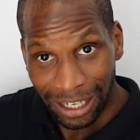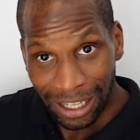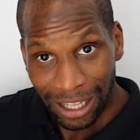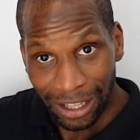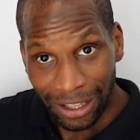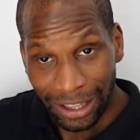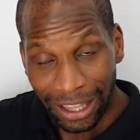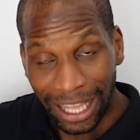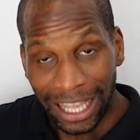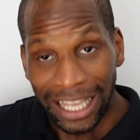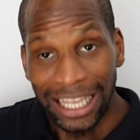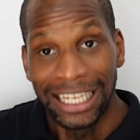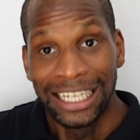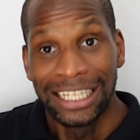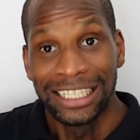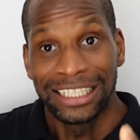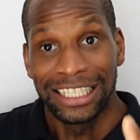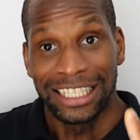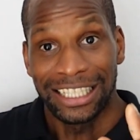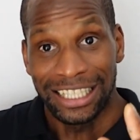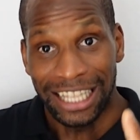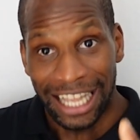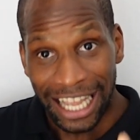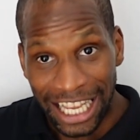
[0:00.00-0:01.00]
okay, to
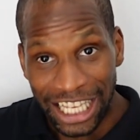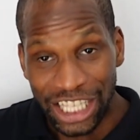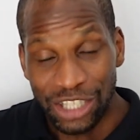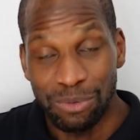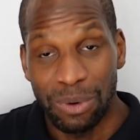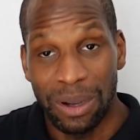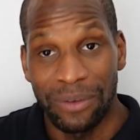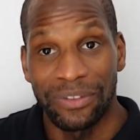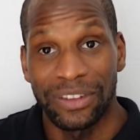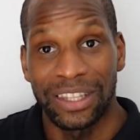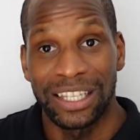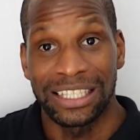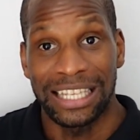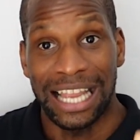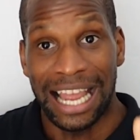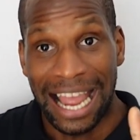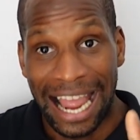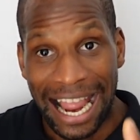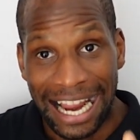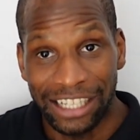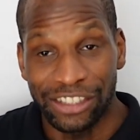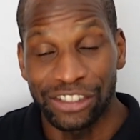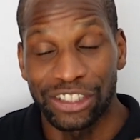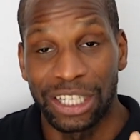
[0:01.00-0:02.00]
test whether there's
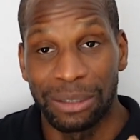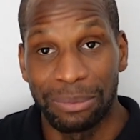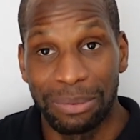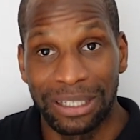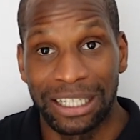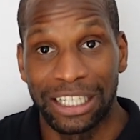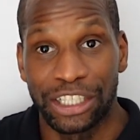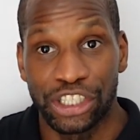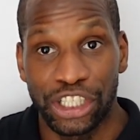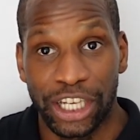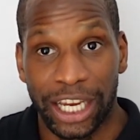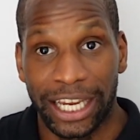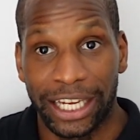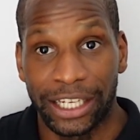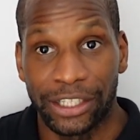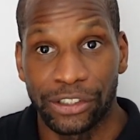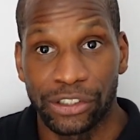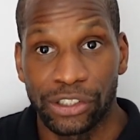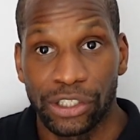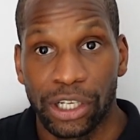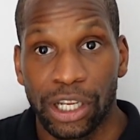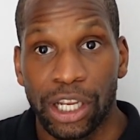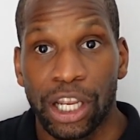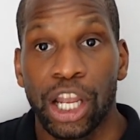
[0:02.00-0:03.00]
actually been a
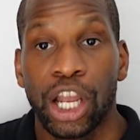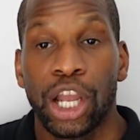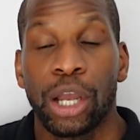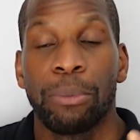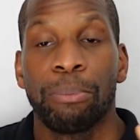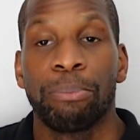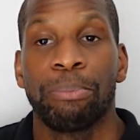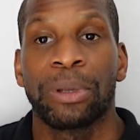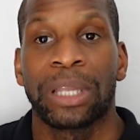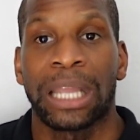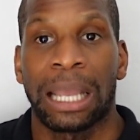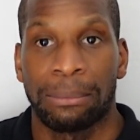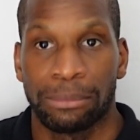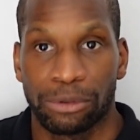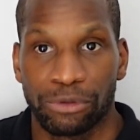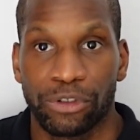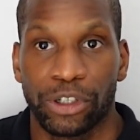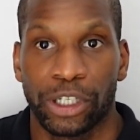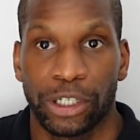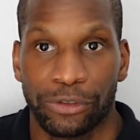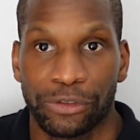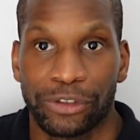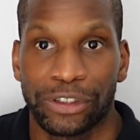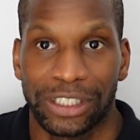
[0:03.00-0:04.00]
change becomes
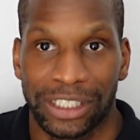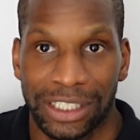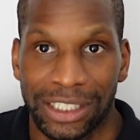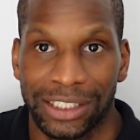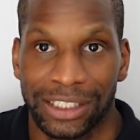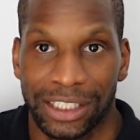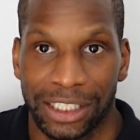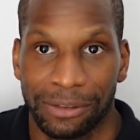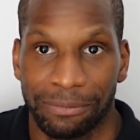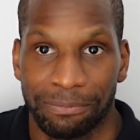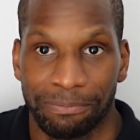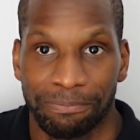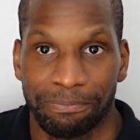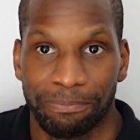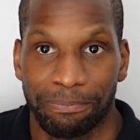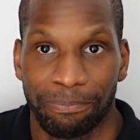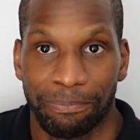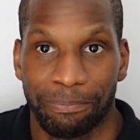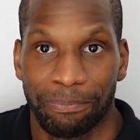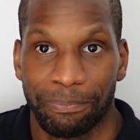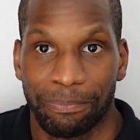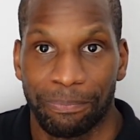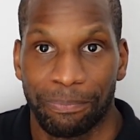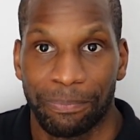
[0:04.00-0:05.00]
very, very easy.
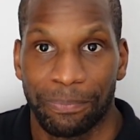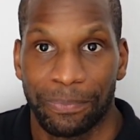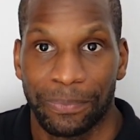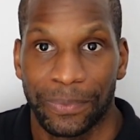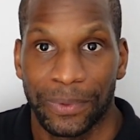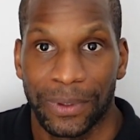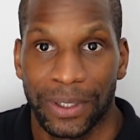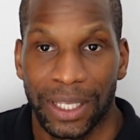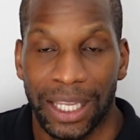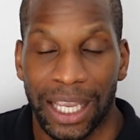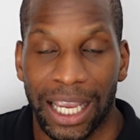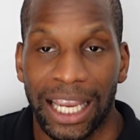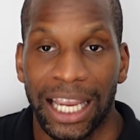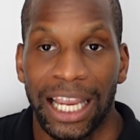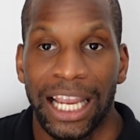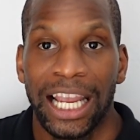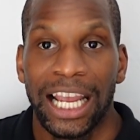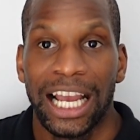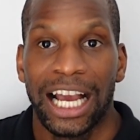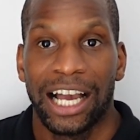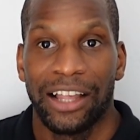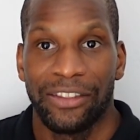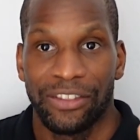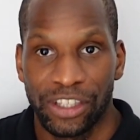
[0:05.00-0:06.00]
Okay,
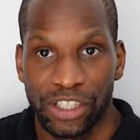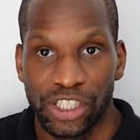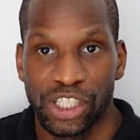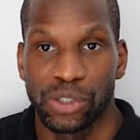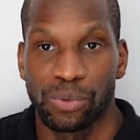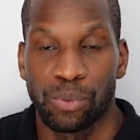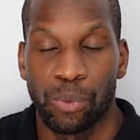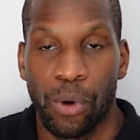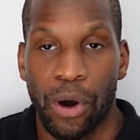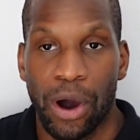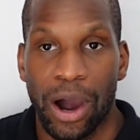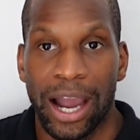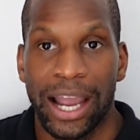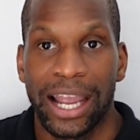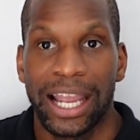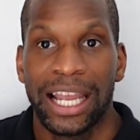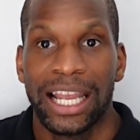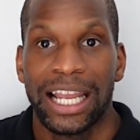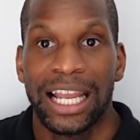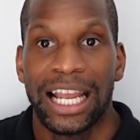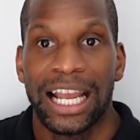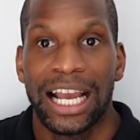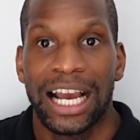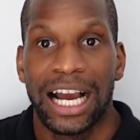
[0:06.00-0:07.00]
and this is why
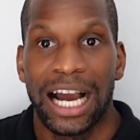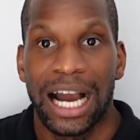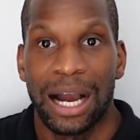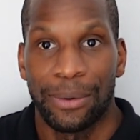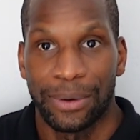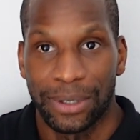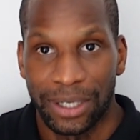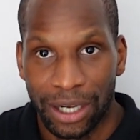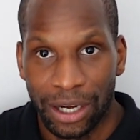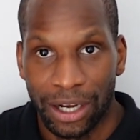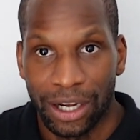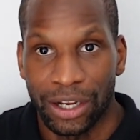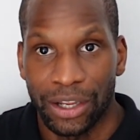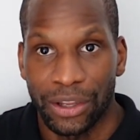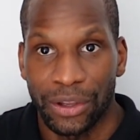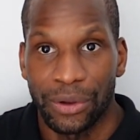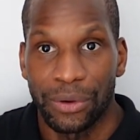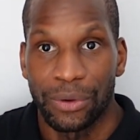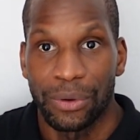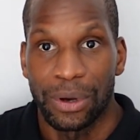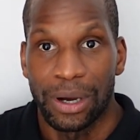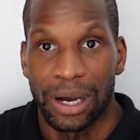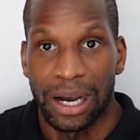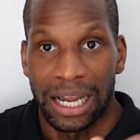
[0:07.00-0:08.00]
I would
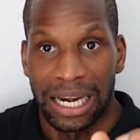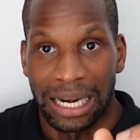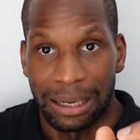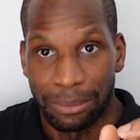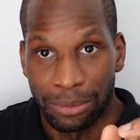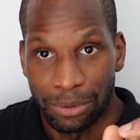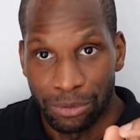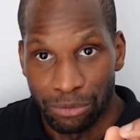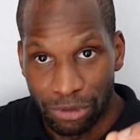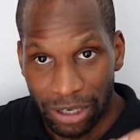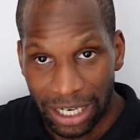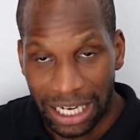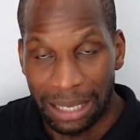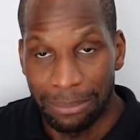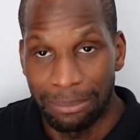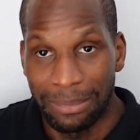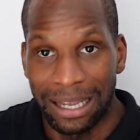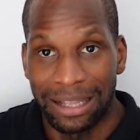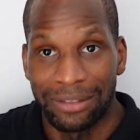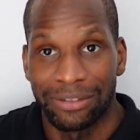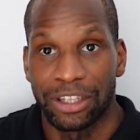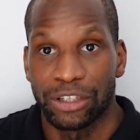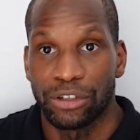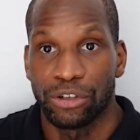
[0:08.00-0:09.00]
argue and I would
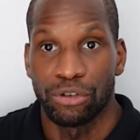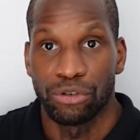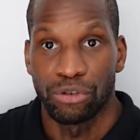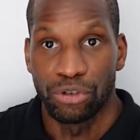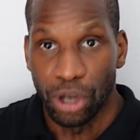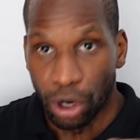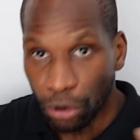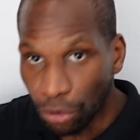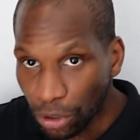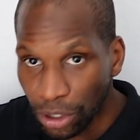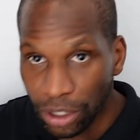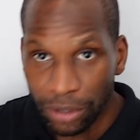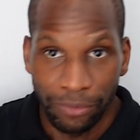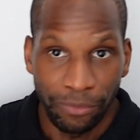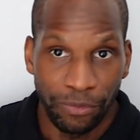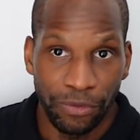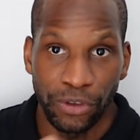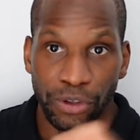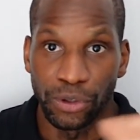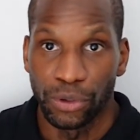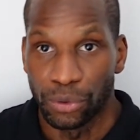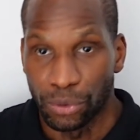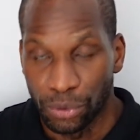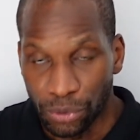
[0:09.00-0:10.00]
recommend that you don't
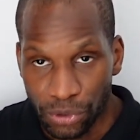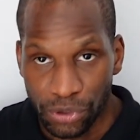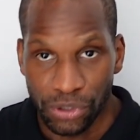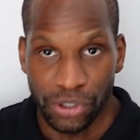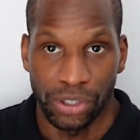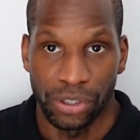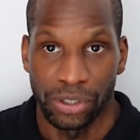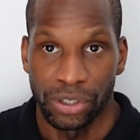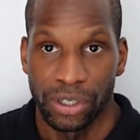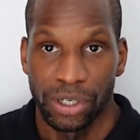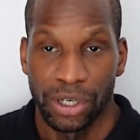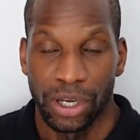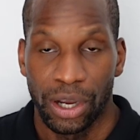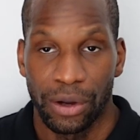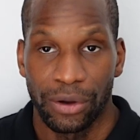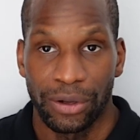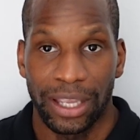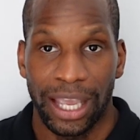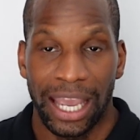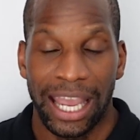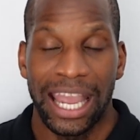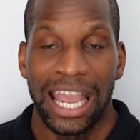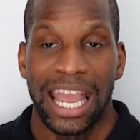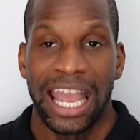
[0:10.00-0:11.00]
confuse,
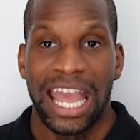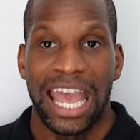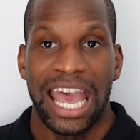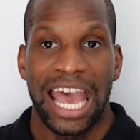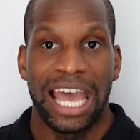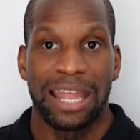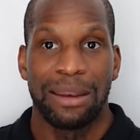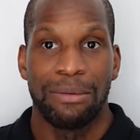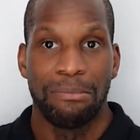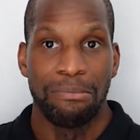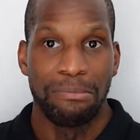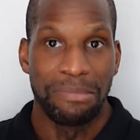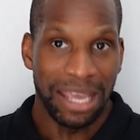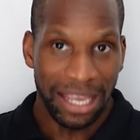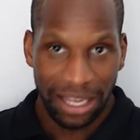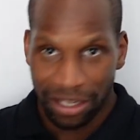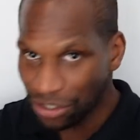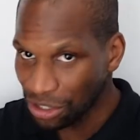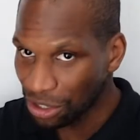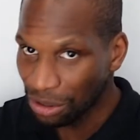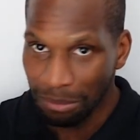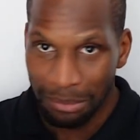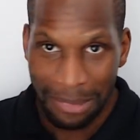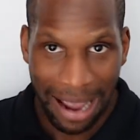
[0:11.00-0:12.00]
okay, and mix
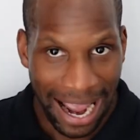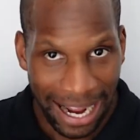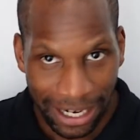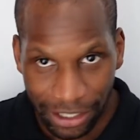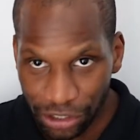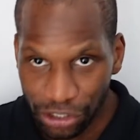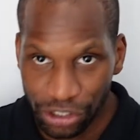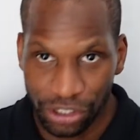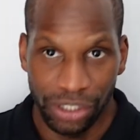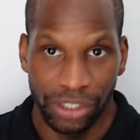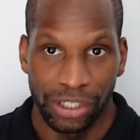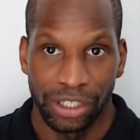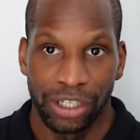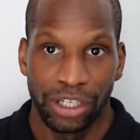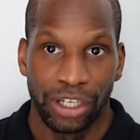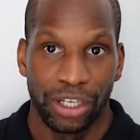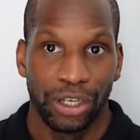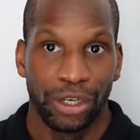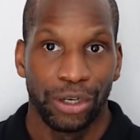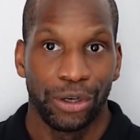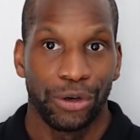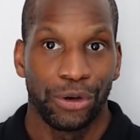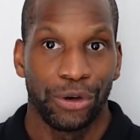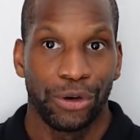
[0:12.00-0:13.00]
and match,
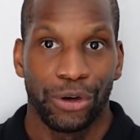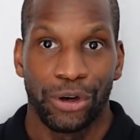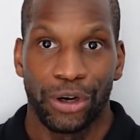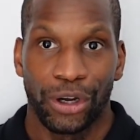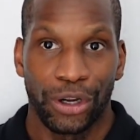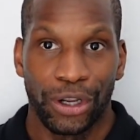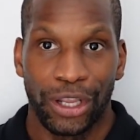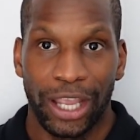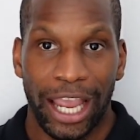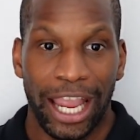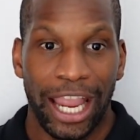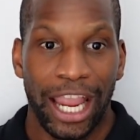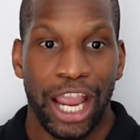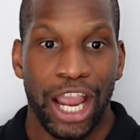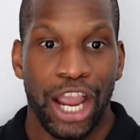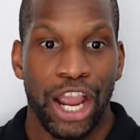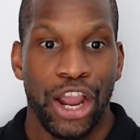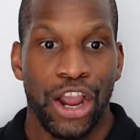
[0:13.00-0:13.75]
okay,